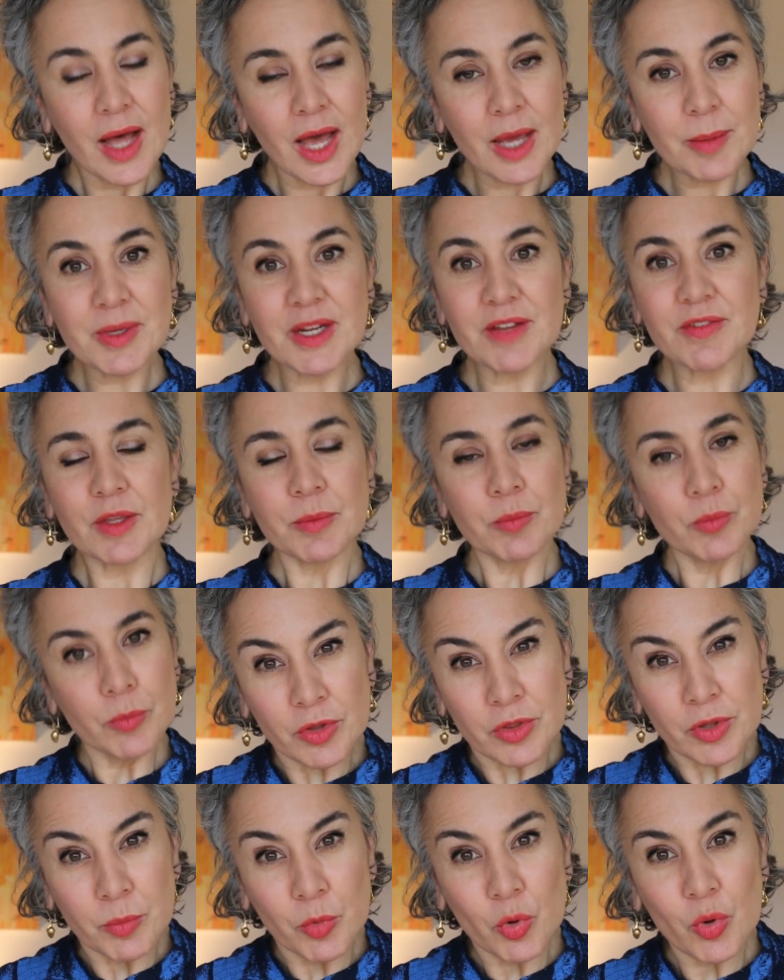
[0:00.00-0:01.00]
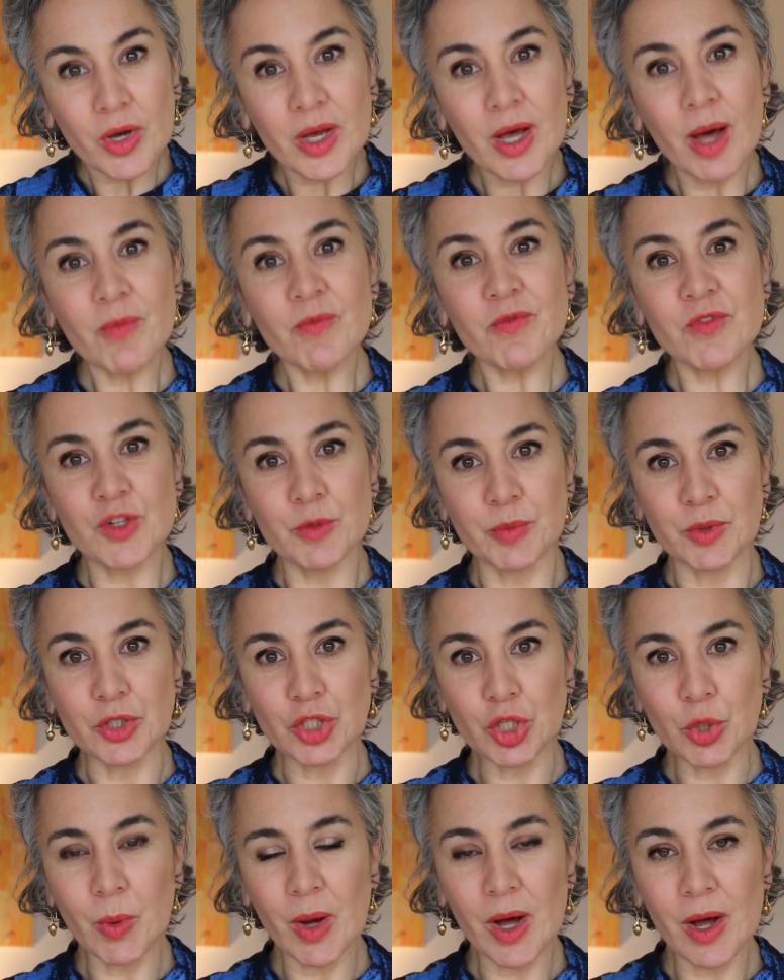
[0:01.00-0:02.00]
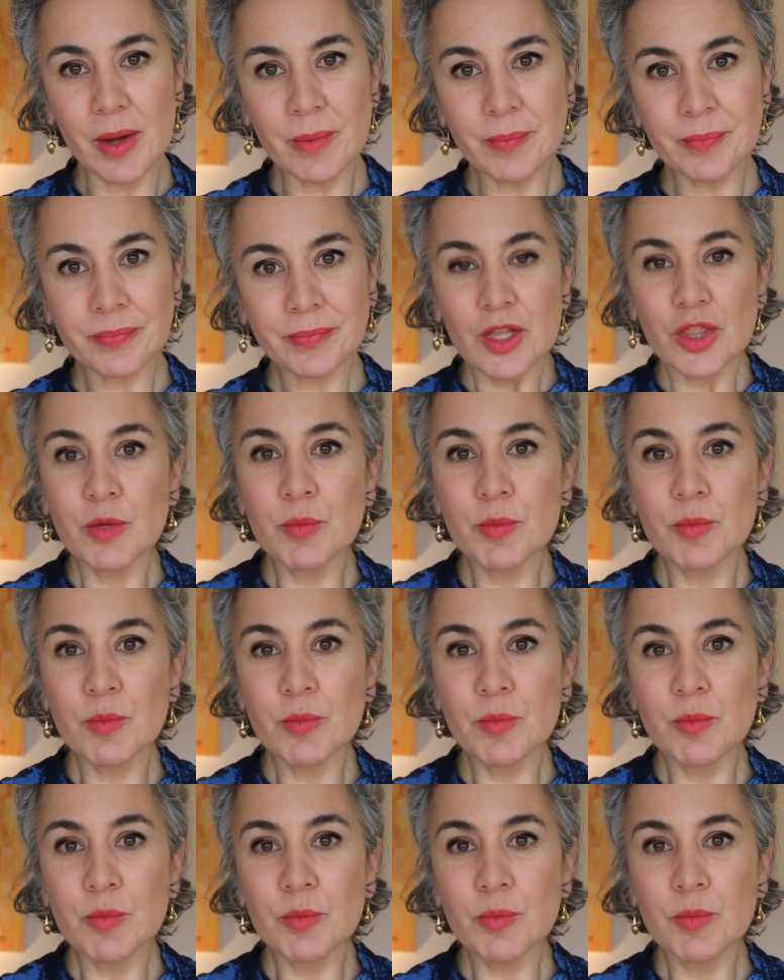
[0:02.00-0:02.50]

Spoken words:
I believe that the more comfortable you are,